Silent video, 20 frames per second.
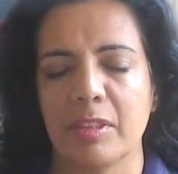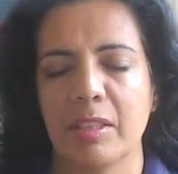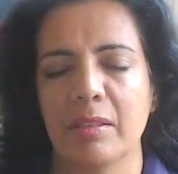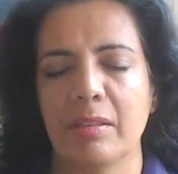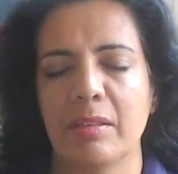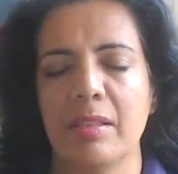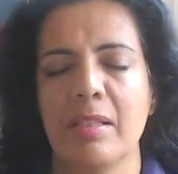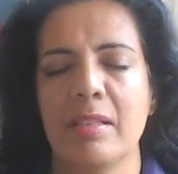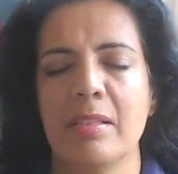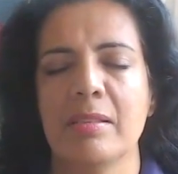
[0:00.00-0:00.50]

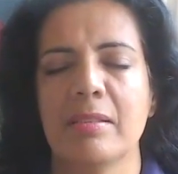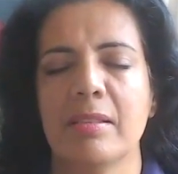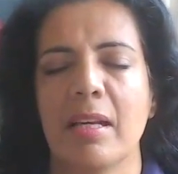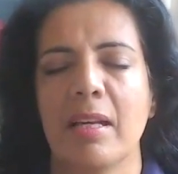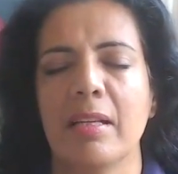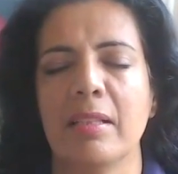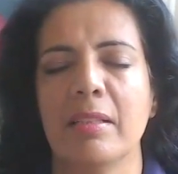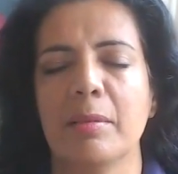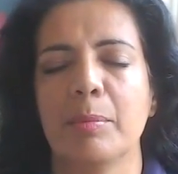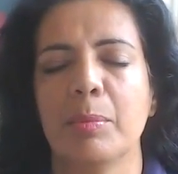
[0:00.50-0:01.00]
And
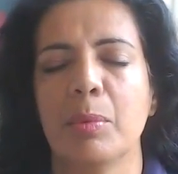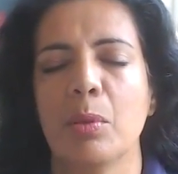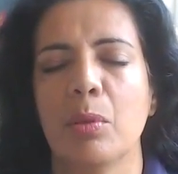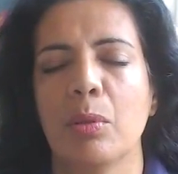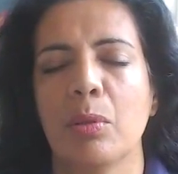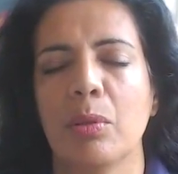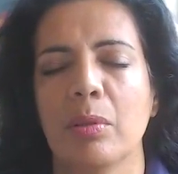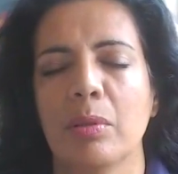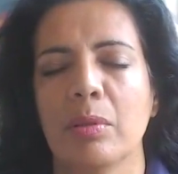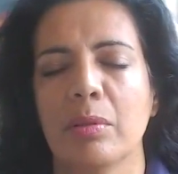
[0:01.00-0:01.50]
inside the
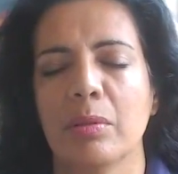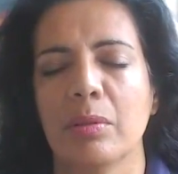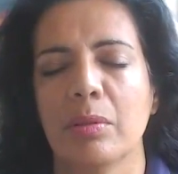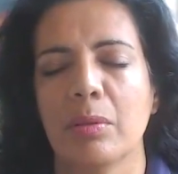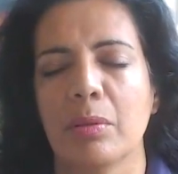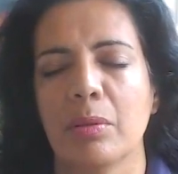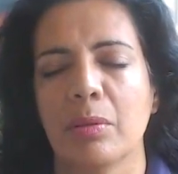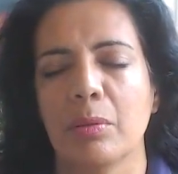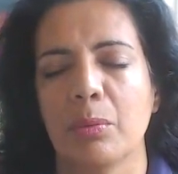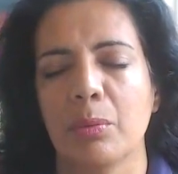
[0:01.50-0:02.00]
bowl,
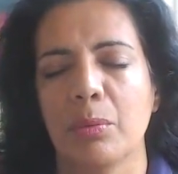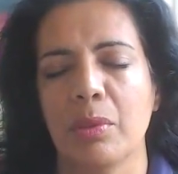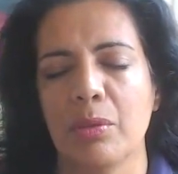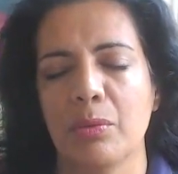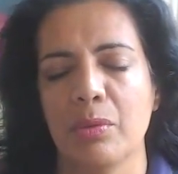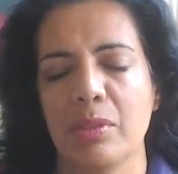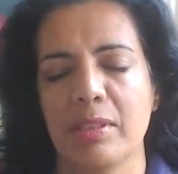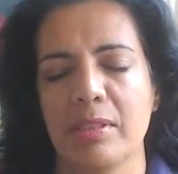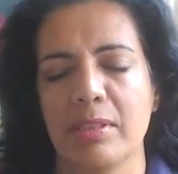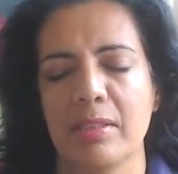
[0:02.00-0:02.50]
we
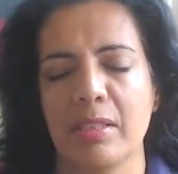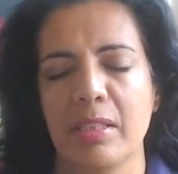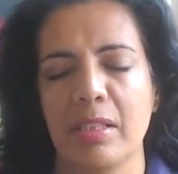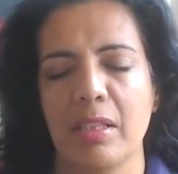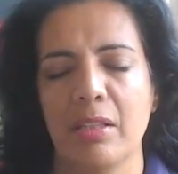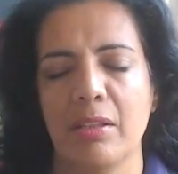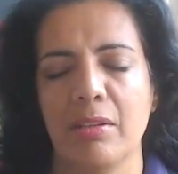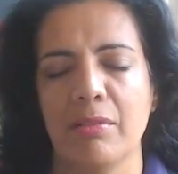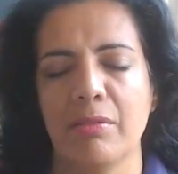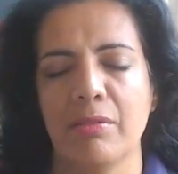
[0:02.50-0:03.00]

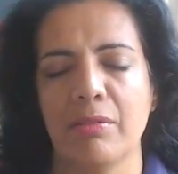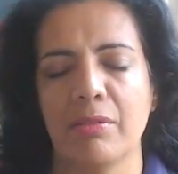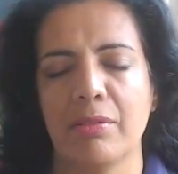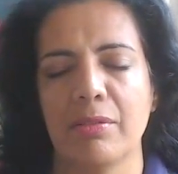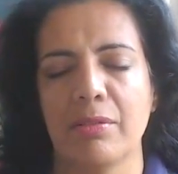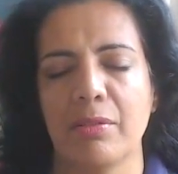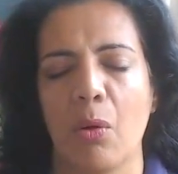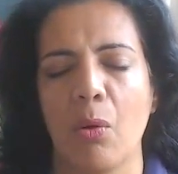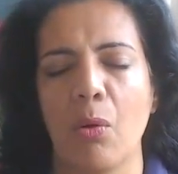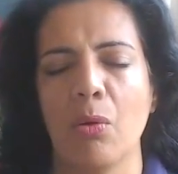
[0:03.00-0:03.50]
receive
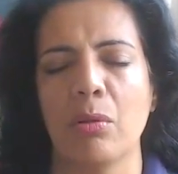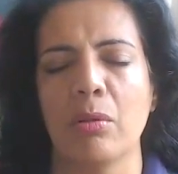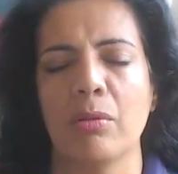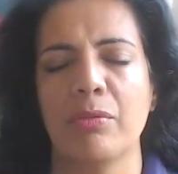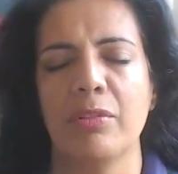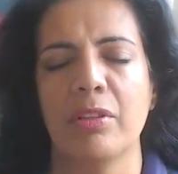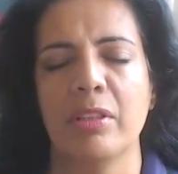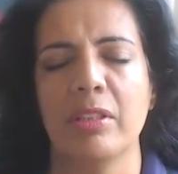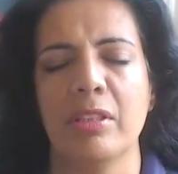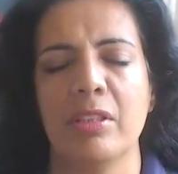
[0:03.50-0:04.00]
all
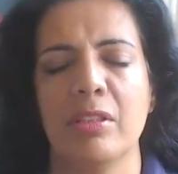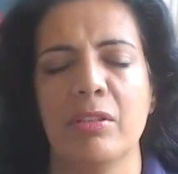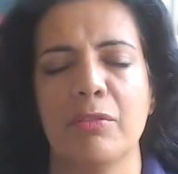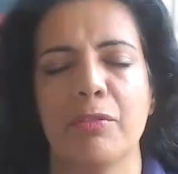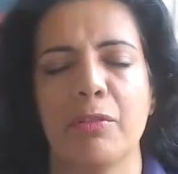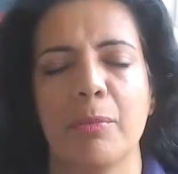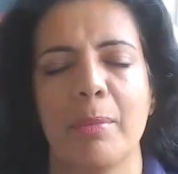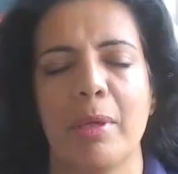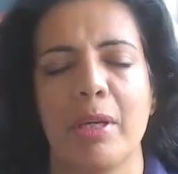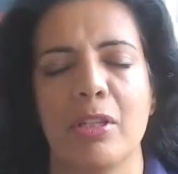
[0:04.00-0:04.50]
of the
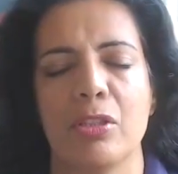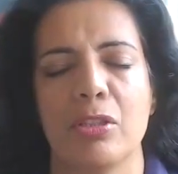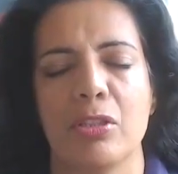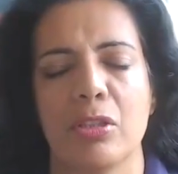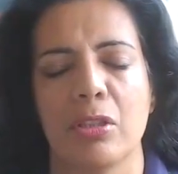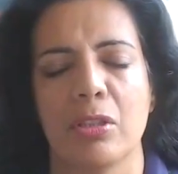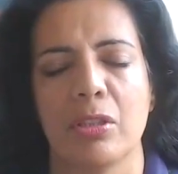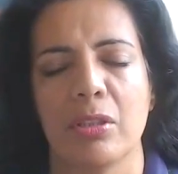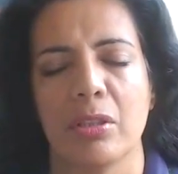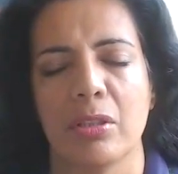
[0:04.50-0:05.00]

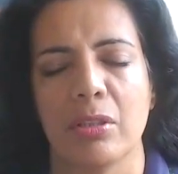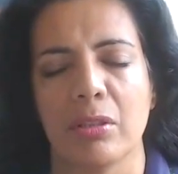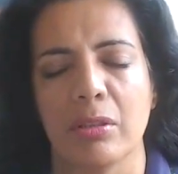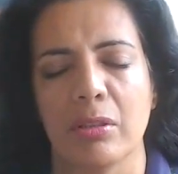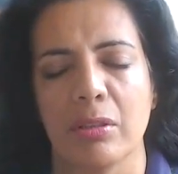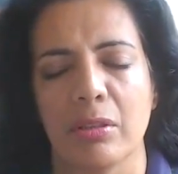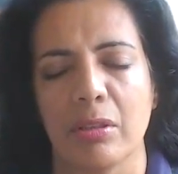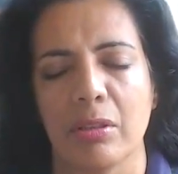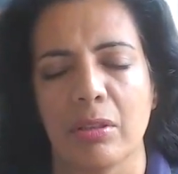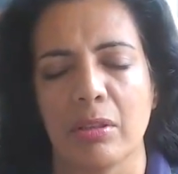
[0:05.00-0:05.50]
information
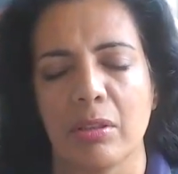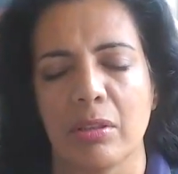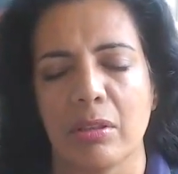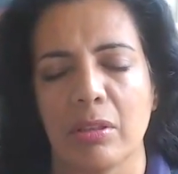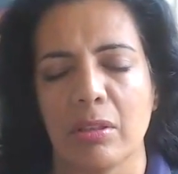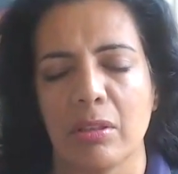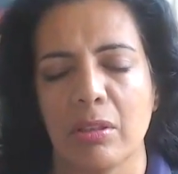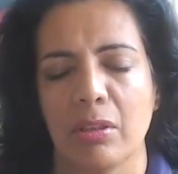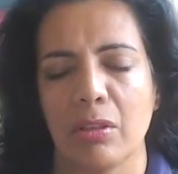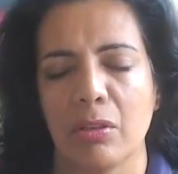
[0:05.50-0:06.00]

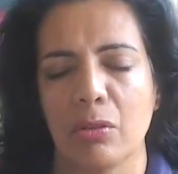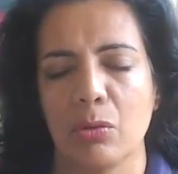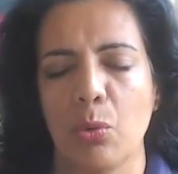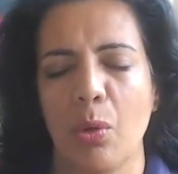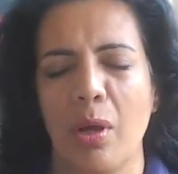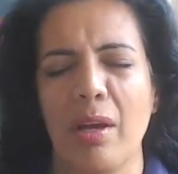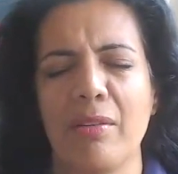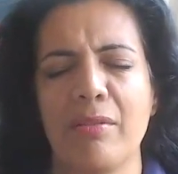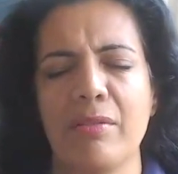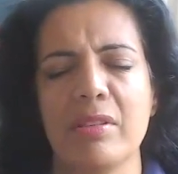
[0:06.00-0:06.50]

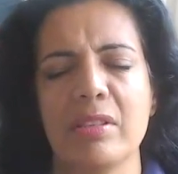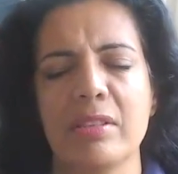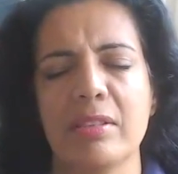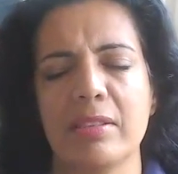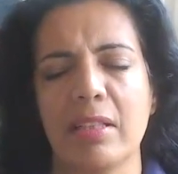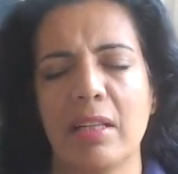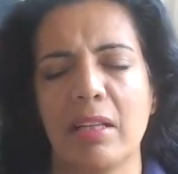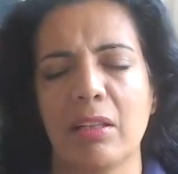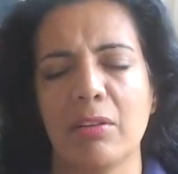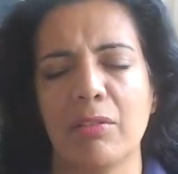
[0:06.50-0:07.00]
to every
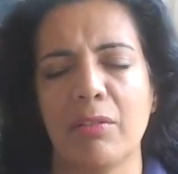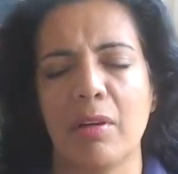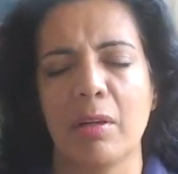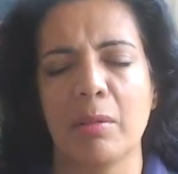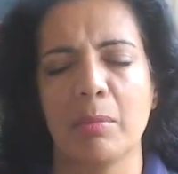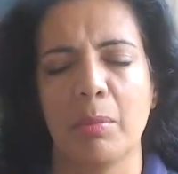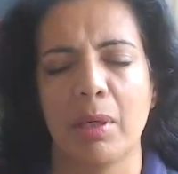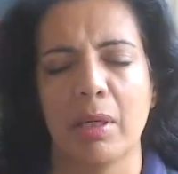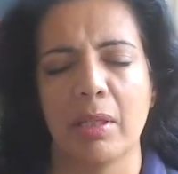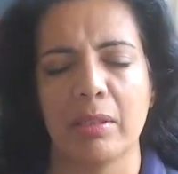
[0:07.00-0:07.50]
cell of
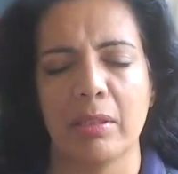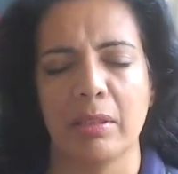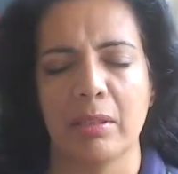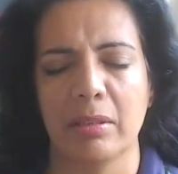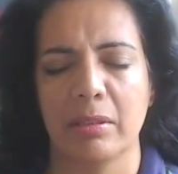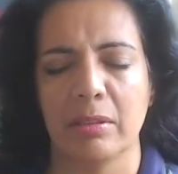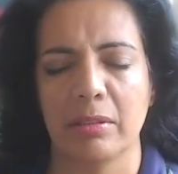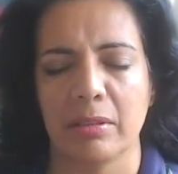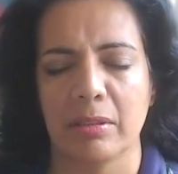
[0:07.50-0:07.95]
our body,